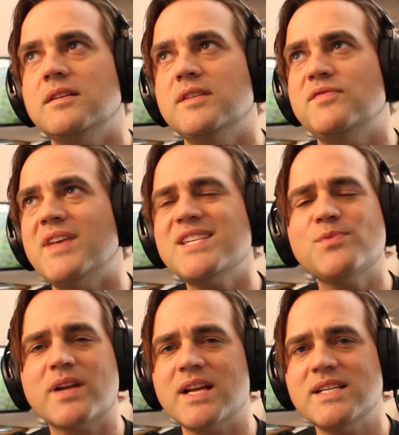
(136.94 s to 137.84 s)
if
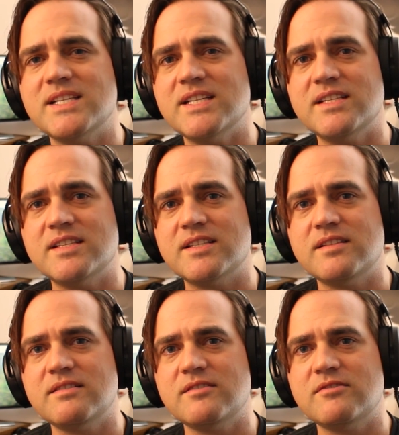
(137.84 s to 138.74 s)
that's what I did,
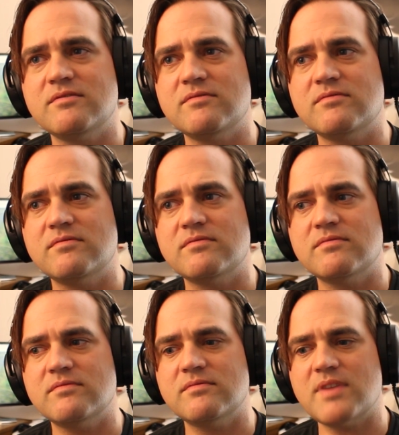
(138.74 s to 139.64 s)

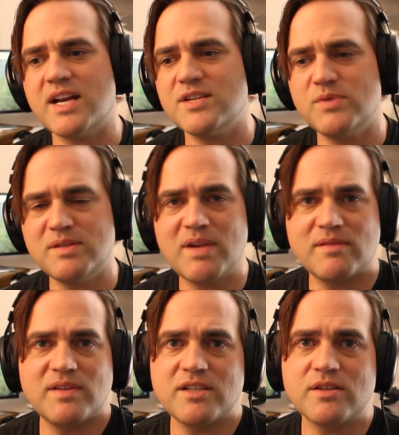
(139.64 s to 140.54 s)
I just wouldn't
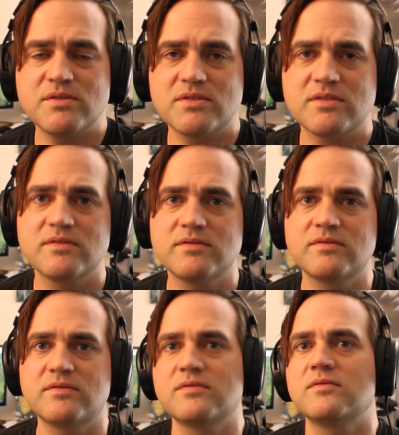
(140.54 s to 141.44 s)
make videos.
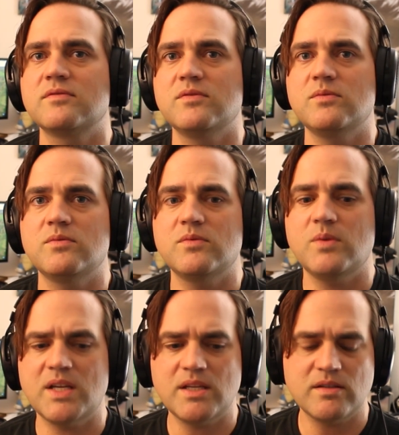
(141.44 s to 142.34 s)

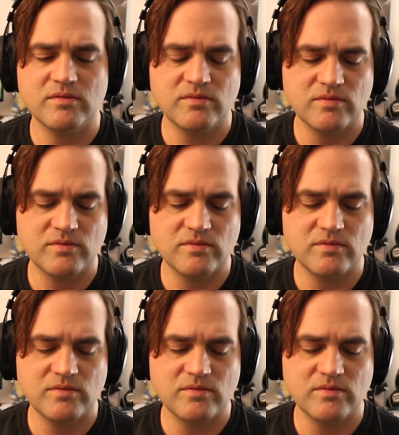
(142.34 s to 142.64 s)
Like,